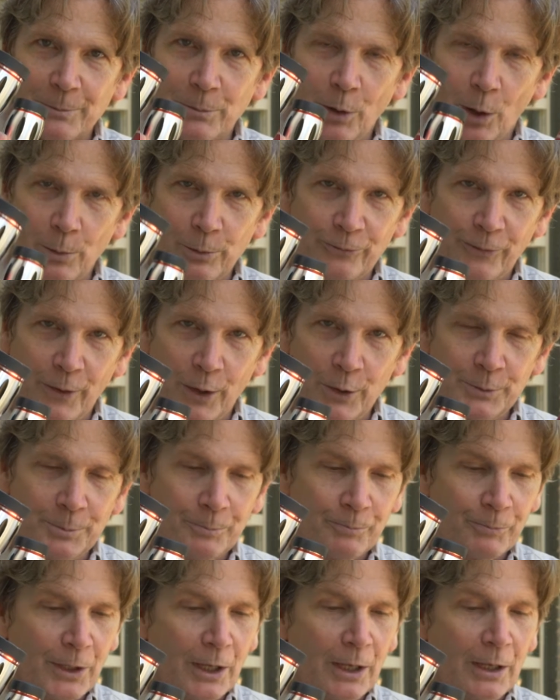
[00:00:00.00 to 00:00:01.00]
mobile phone
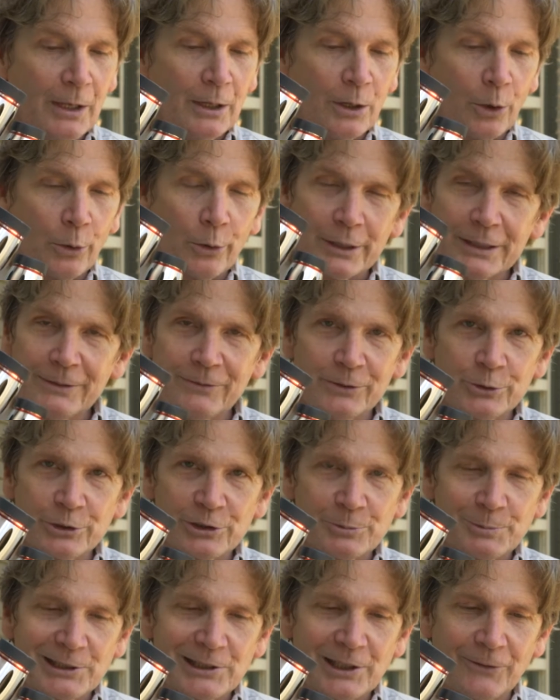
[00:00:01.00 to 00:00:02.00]
or even your
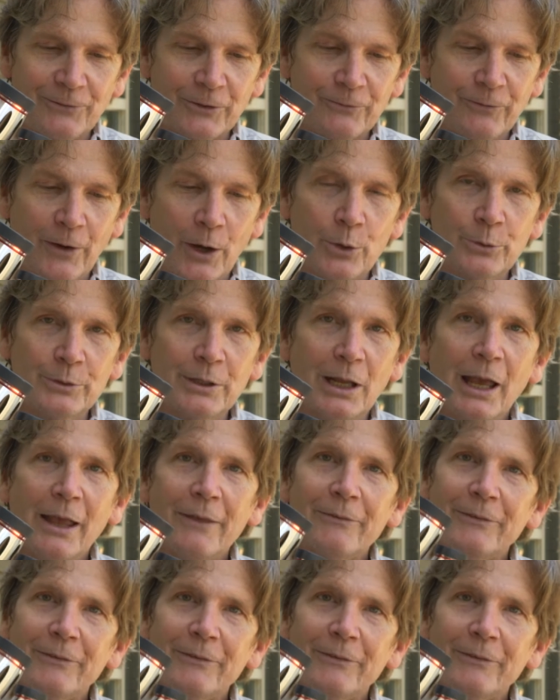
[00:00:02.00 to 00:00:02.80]
specific phone.